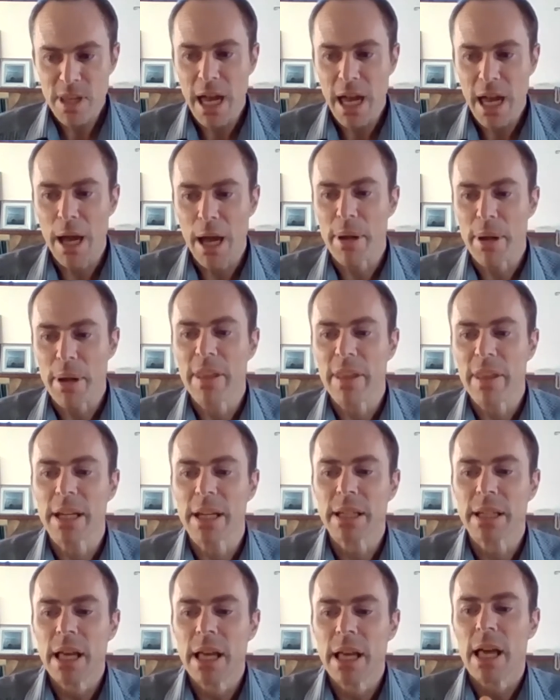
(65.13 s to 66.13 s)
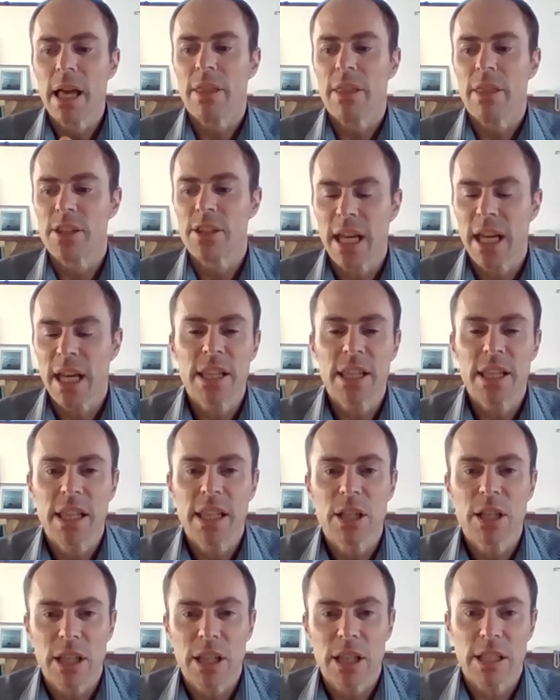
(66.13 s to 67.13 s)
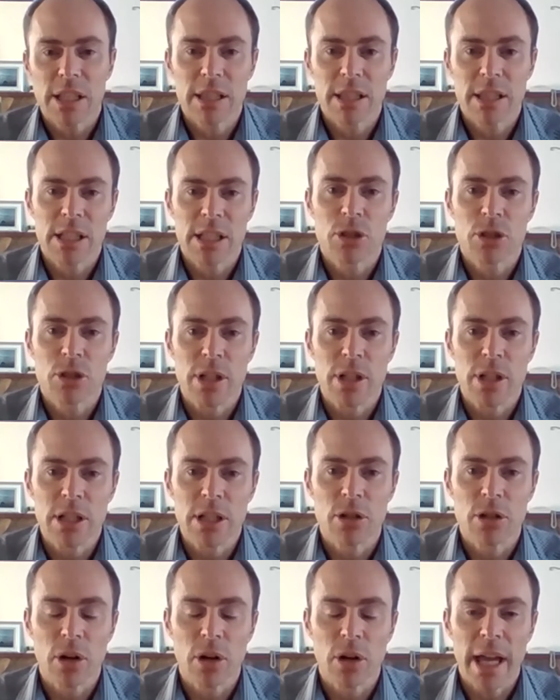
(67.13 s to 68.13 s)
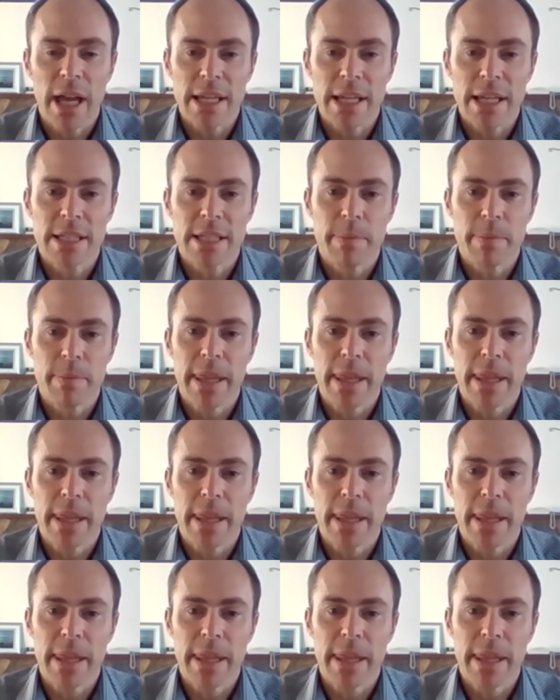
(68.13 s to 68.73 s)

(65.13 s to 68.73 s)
And then the second thing that you need to look at